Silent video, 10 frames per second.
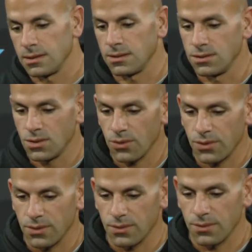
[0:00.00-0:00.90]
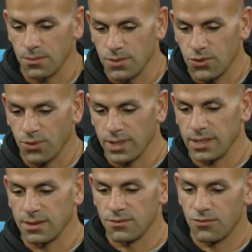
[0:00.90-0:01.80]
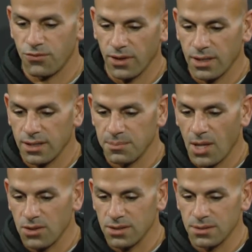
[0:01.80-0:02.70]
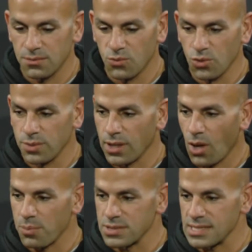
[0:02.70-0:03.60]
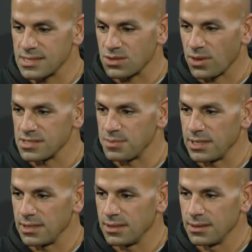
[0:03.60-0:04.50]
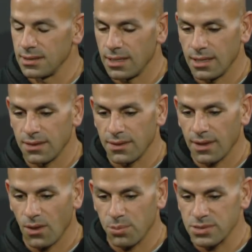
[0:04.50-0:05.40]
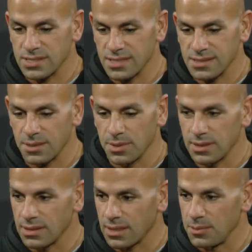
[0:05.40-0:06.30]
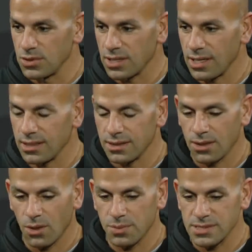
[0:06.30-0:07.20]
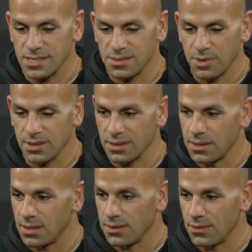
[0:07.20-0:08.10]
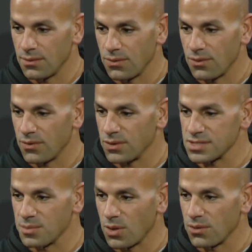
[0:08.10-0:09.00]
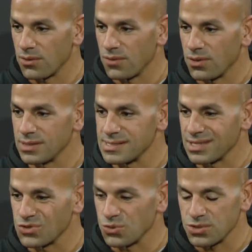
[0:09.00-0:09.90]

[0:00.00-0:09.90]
You know, between Fred, Malcolm, Reuben, they all possess great speed. They all possess the ability to communicate, and they all possess the ability. They're very smart. They're very instinctual.